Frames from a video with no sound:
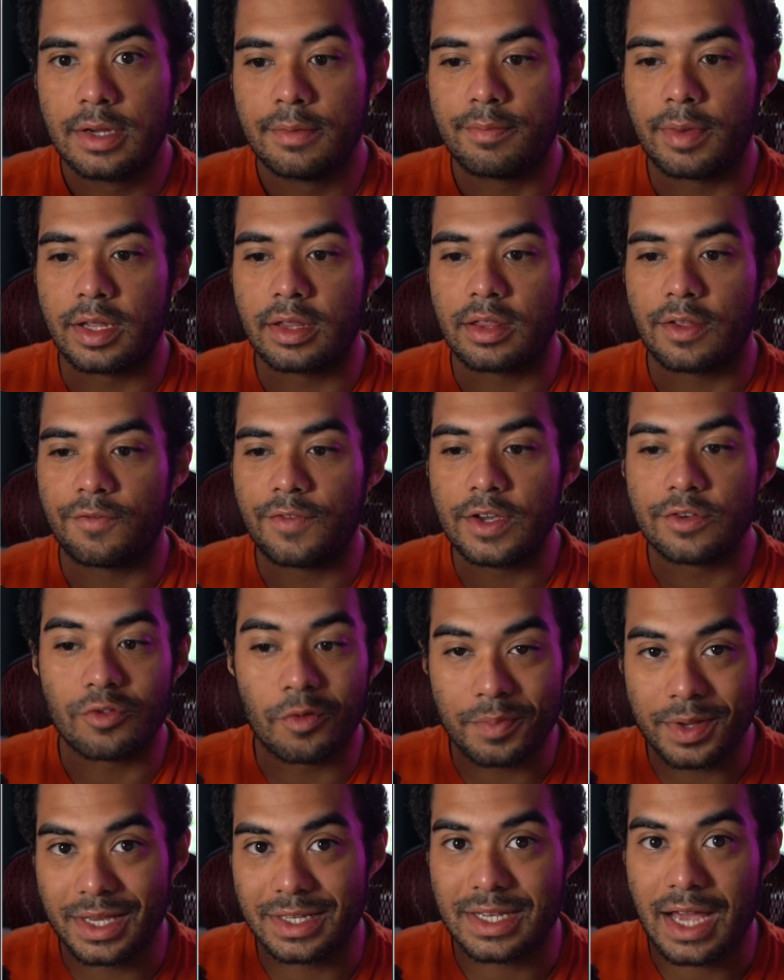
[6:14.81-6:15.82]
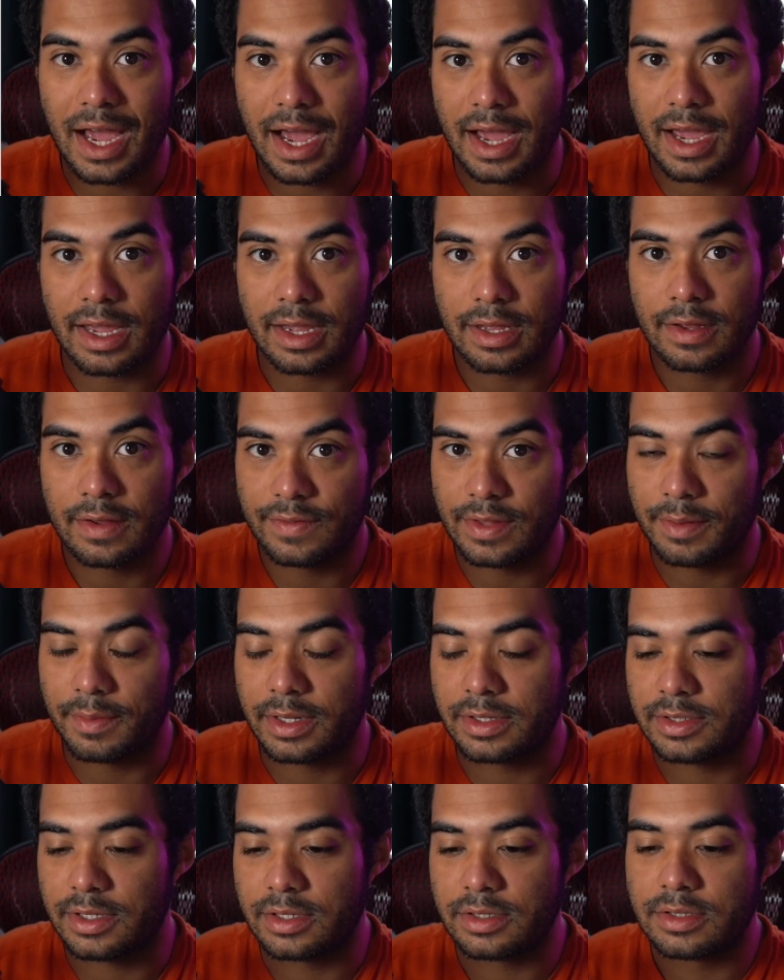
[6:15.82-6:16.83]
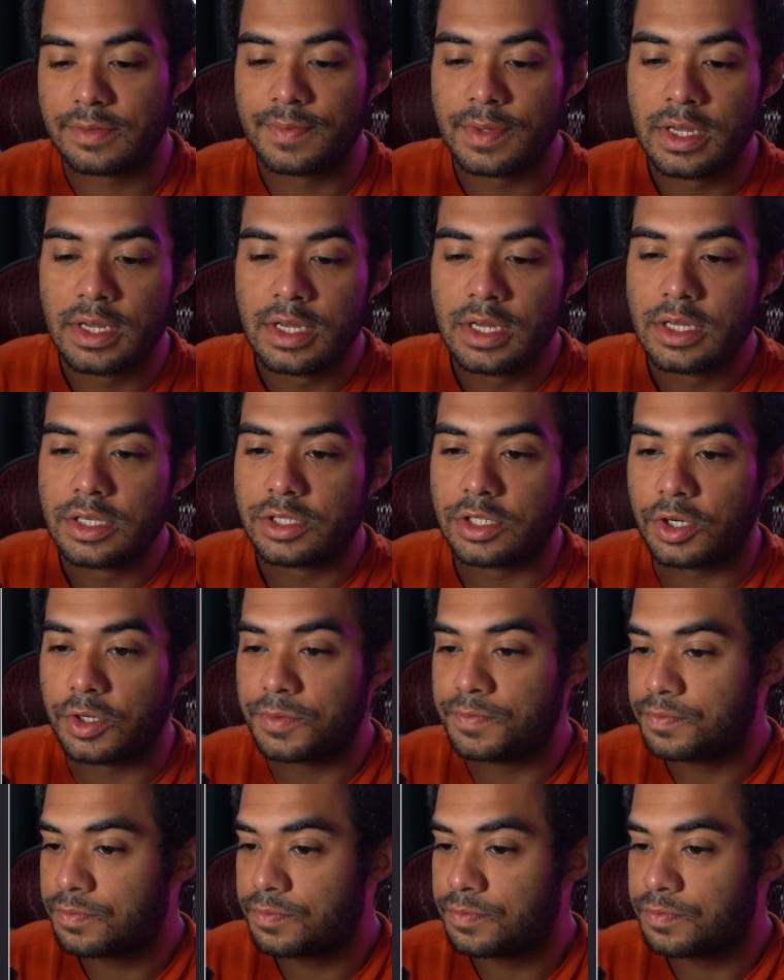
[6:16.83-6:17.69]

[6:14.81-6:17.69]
but the fees won't be as high, if that makes sense. So